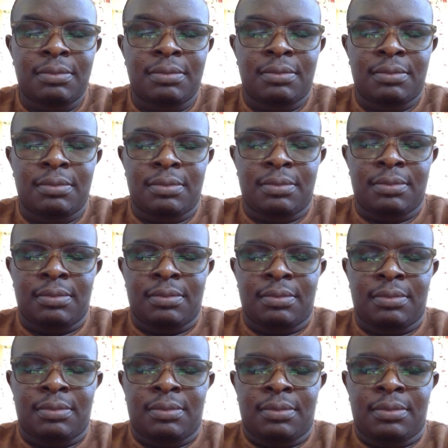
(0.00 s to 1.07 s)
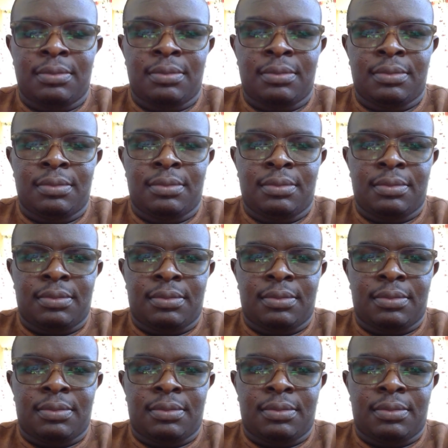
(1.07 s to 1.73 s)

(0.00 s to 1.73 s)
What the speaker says: Nobody speaks.